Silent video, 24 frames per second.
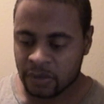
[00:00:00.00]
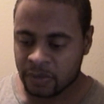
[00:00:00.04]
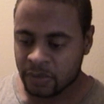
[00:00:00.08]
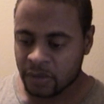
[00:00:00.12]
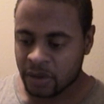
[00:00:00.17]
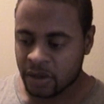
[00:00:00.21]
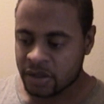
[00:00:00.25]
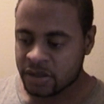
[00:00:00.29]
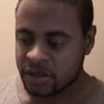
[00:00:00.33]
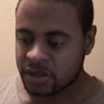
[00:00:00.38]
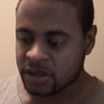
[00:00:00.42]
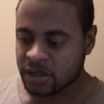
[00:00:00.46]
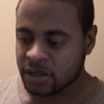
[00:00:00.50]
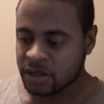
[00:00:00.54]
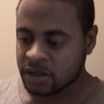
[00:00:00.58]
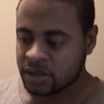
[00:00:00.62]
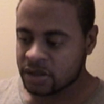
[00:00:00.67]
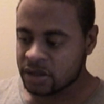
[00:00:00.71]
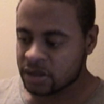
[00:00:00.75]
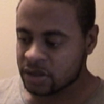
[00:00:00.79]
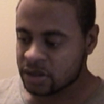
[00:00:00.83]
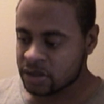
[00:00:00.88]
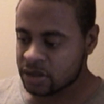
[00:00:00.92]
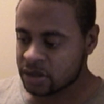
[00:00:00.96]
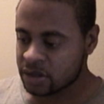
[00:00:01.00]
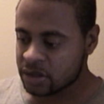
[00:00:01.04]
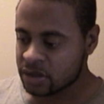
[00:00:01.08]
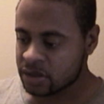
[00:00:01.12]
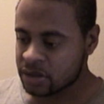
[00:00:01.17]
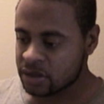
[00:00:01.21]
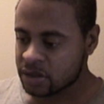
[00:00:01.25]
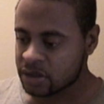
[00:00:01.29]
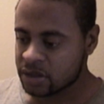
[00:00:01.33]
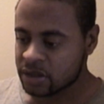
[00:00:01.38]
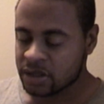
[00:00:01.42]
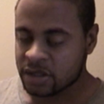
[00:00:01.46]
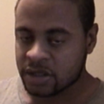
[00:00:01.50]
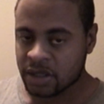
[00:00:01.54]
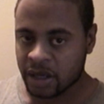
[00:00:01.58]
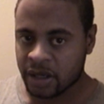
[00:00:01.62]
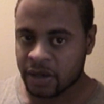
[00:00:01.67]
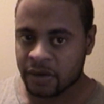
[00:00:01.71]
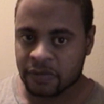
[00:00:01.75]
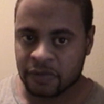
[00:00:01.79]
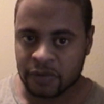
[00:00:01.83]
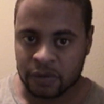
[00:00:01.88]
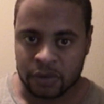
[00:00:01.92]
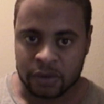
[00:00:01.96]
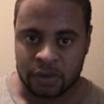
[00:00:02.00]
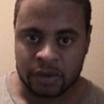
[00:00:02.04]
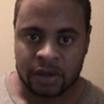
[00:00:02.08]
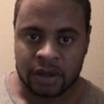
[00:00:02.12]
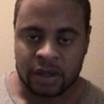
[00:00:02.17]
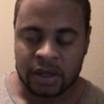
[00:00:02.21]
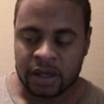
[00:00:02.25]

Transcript: the desire for